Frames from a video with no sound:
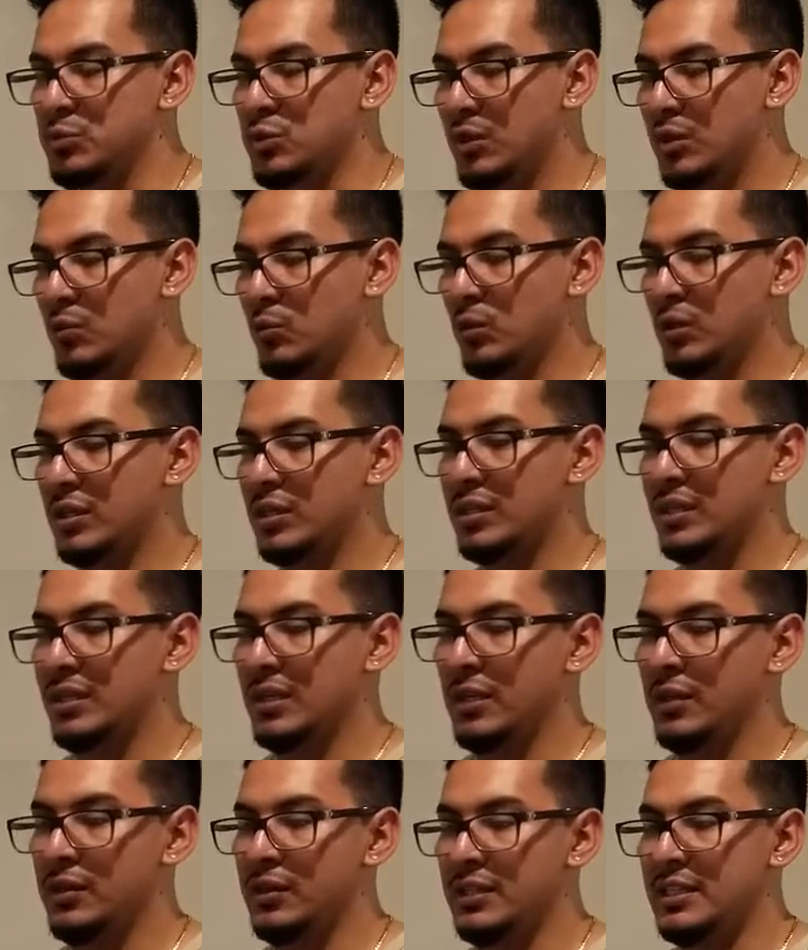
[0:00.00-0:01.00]
trying to work
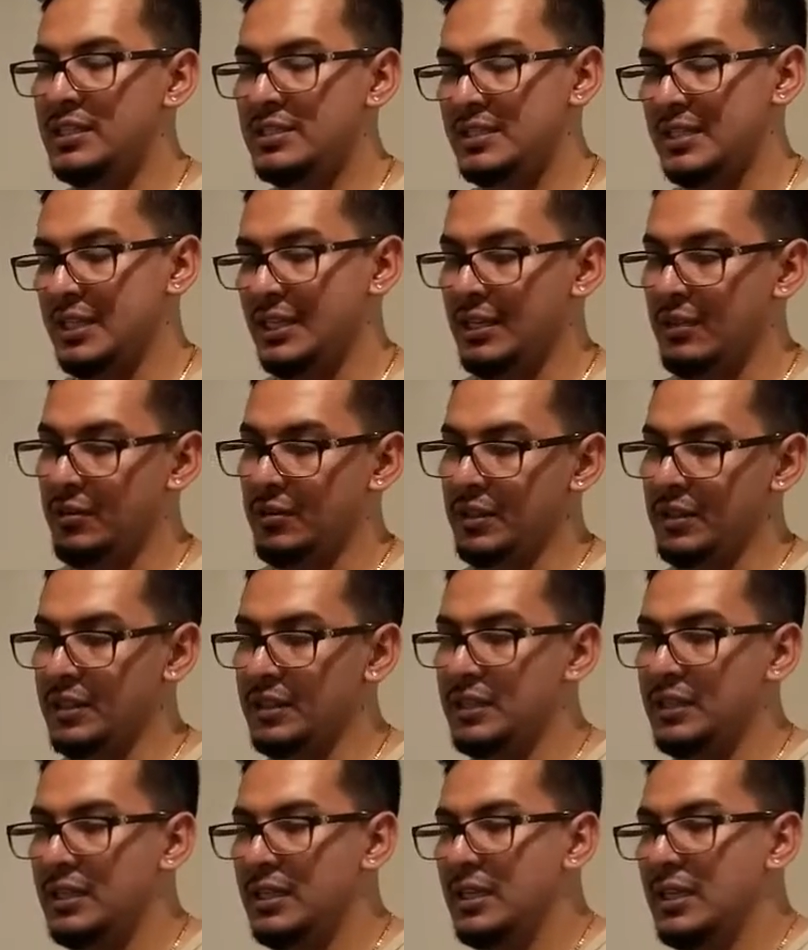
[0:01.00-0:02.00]
on this area,
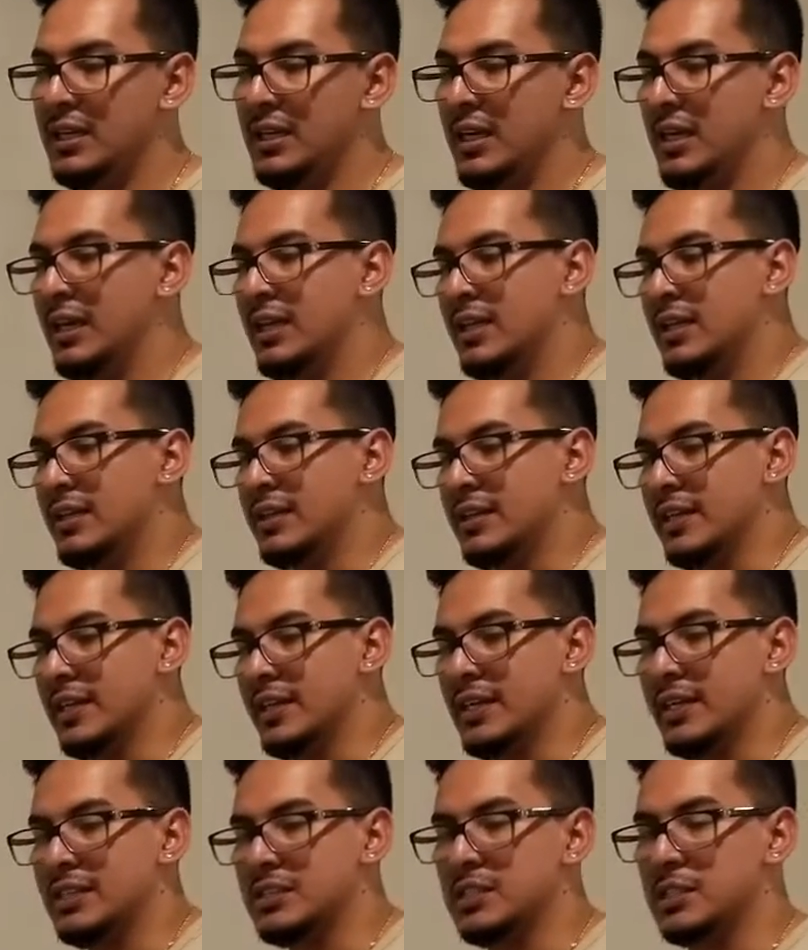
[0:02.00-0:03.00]

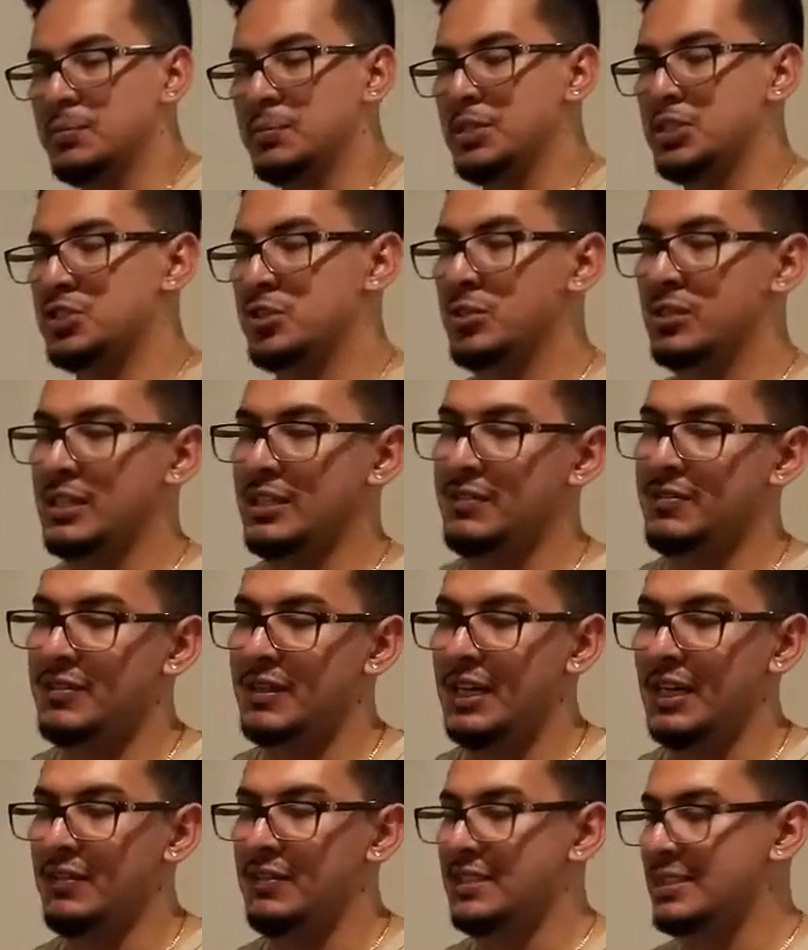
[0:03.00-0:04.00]
then it's going to be circuit
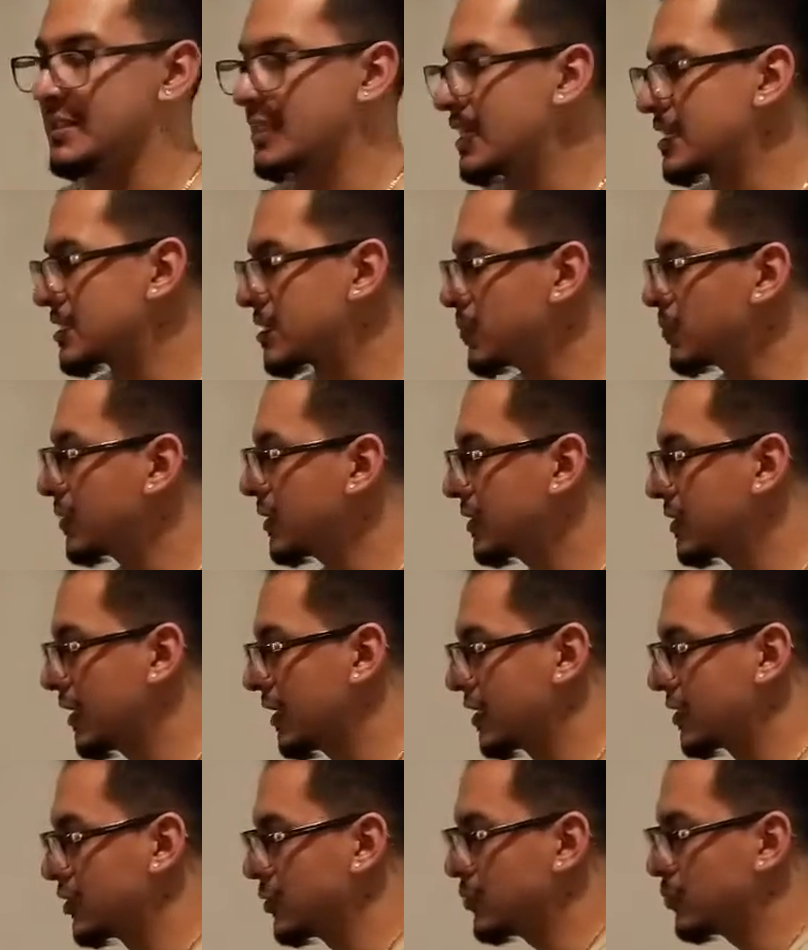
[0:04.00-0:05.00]
5. It's not something
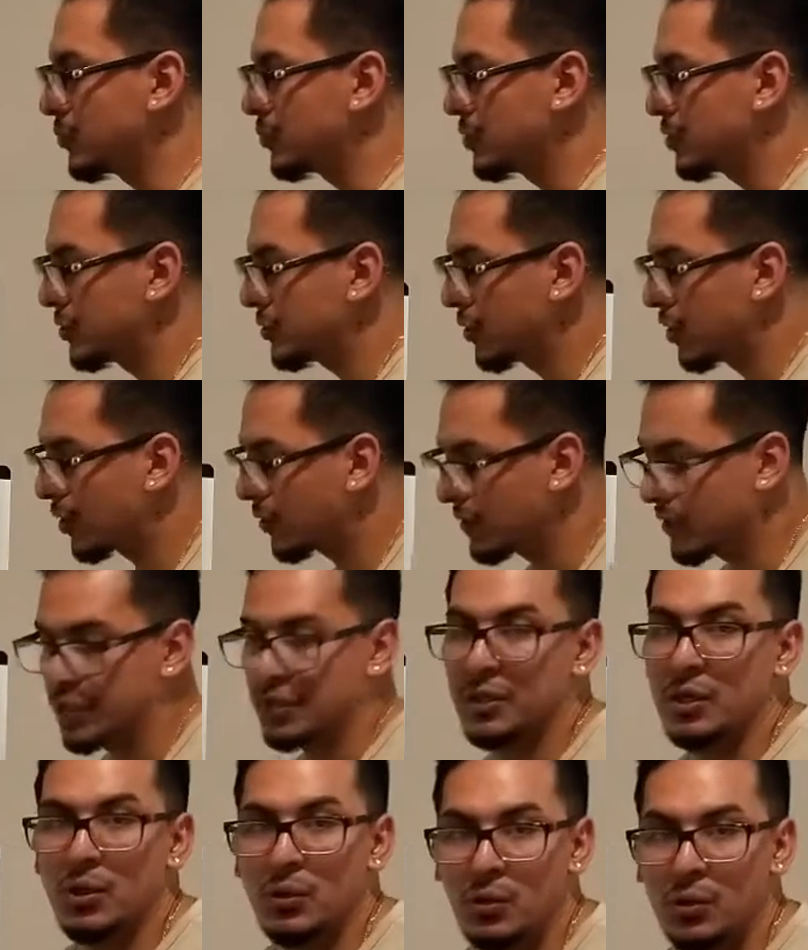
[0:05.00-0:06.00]
that you already
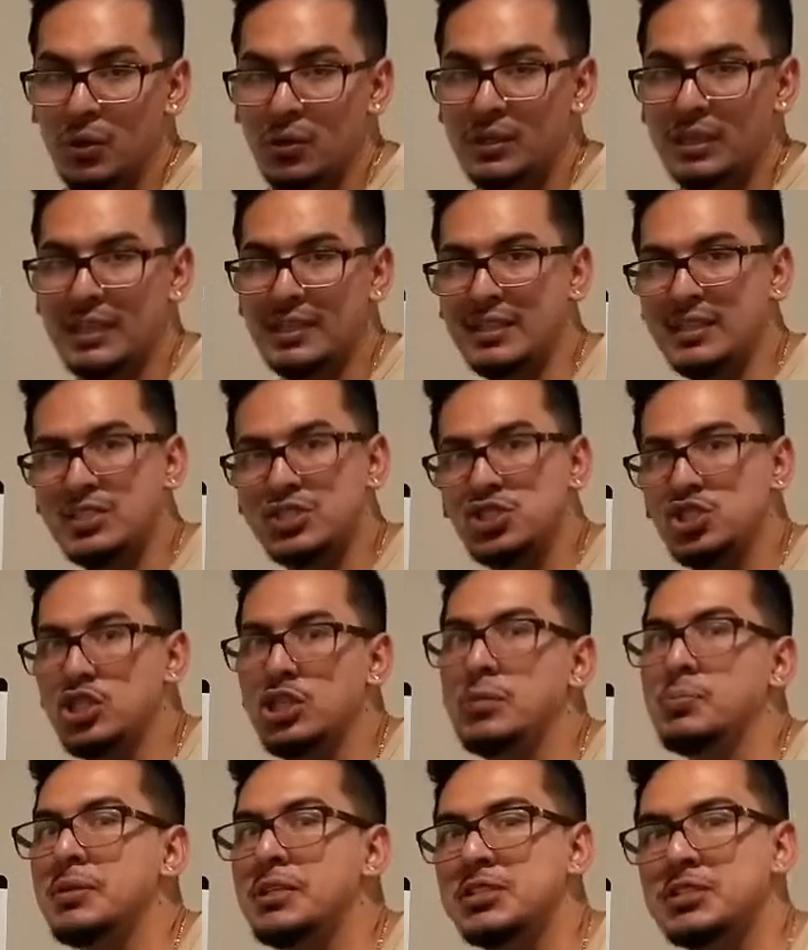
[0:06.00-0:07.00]
know. Okay, this
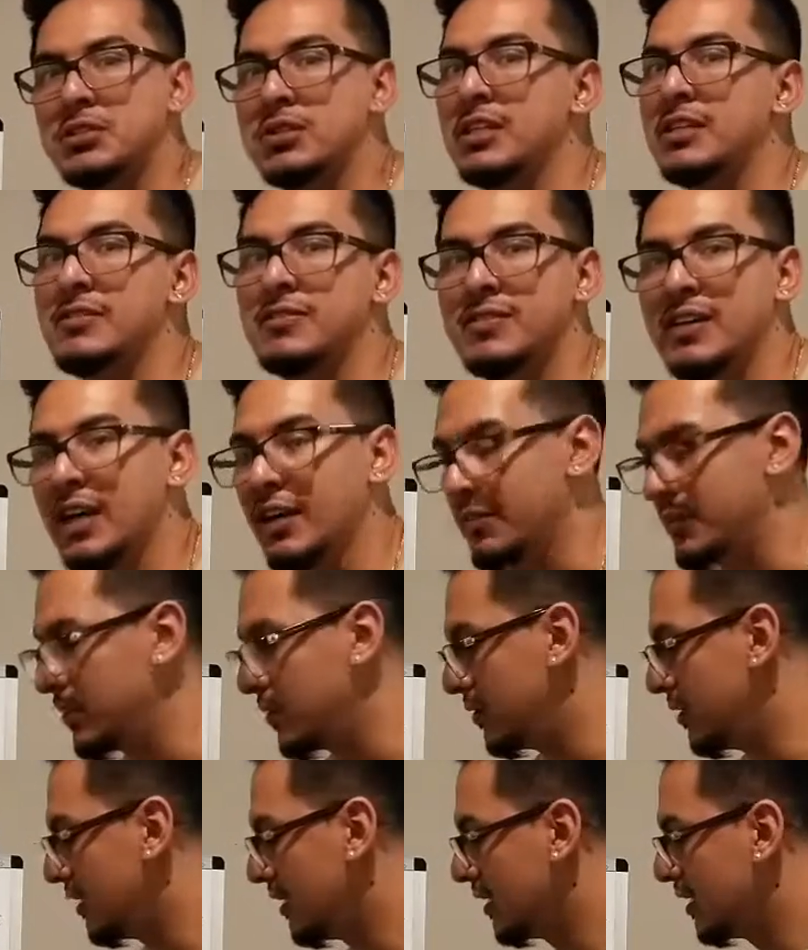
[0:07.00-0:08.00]
should be circuit 5.
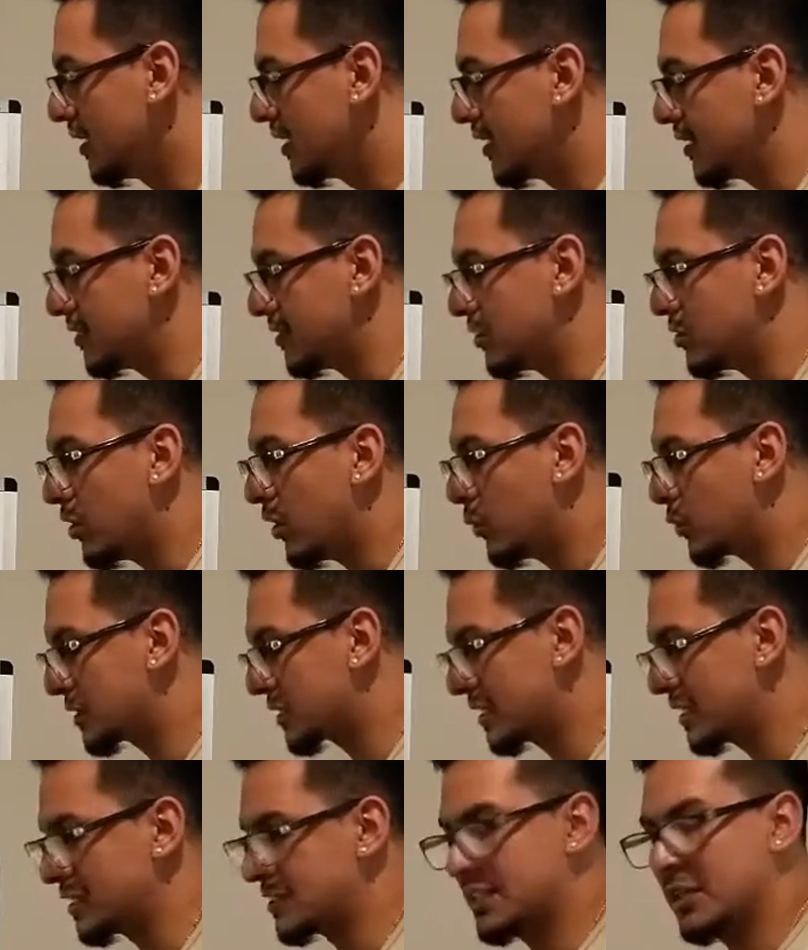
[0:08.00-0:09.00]
No, they're always
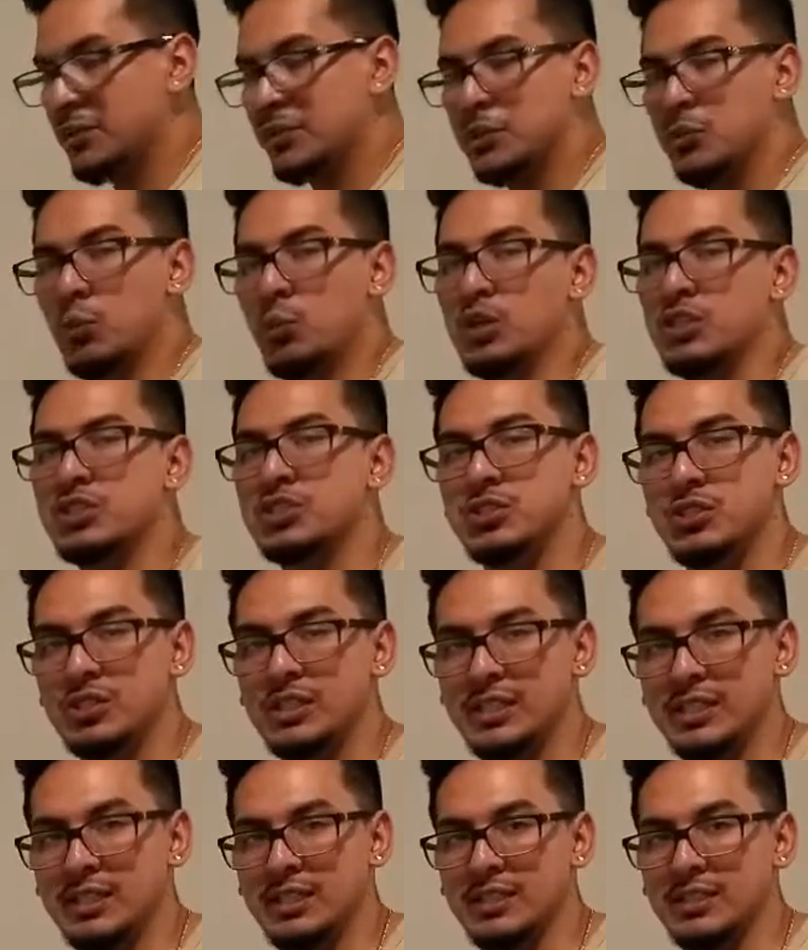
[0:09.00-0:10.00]
going to tell you what
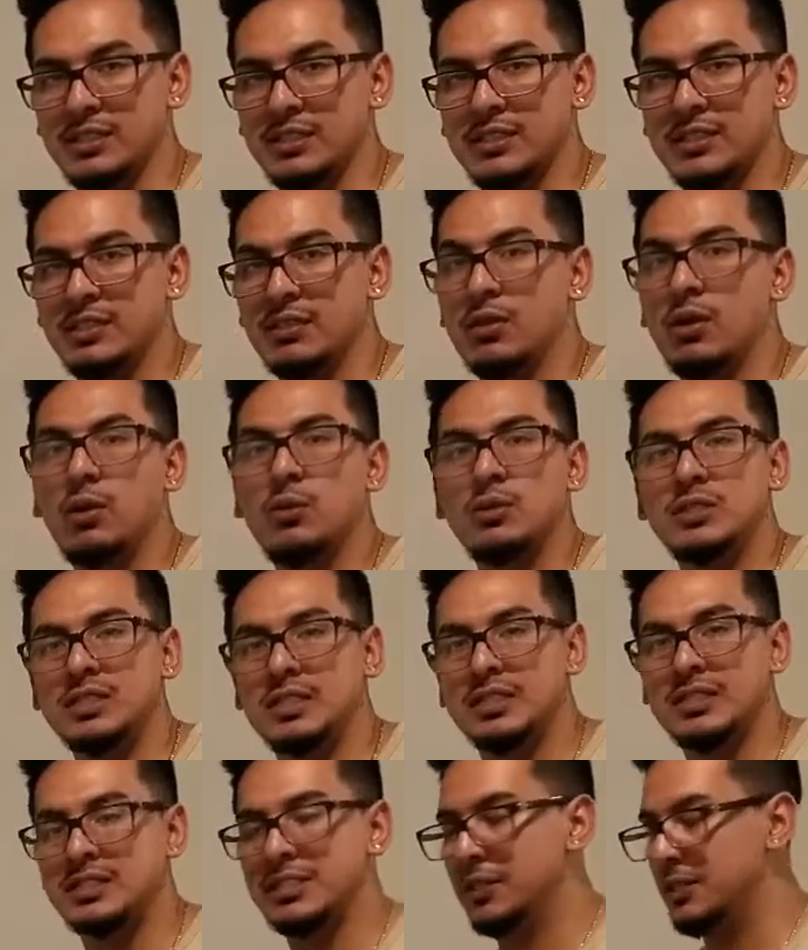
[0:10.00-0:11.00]
circuit it is. They're always
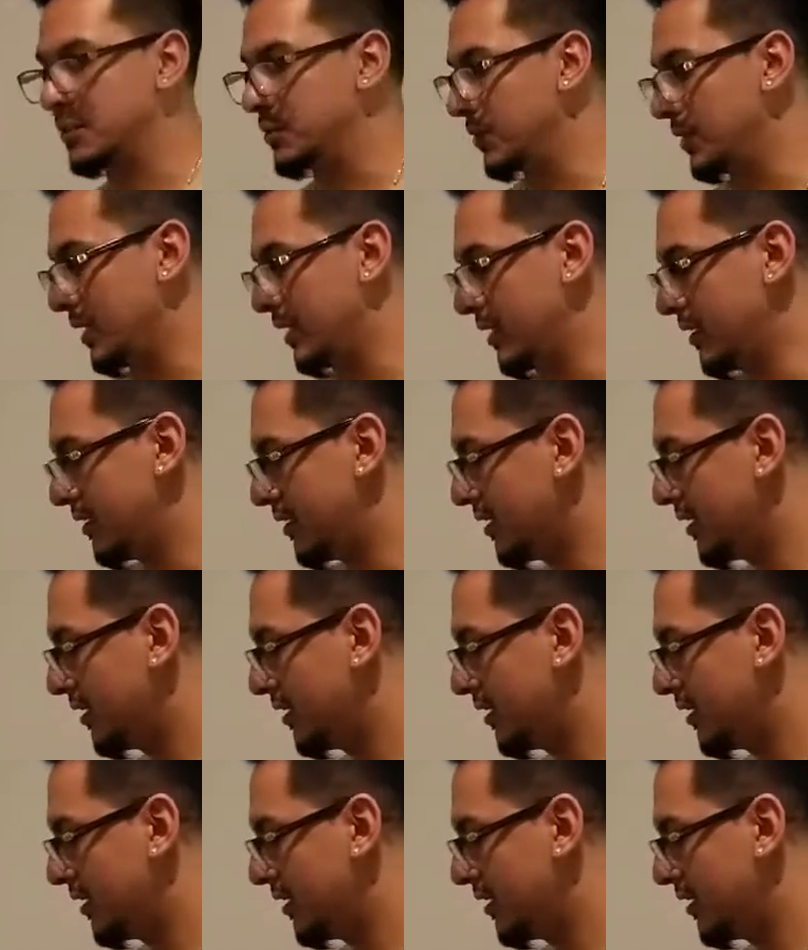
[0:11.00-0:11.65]
going to tell you that.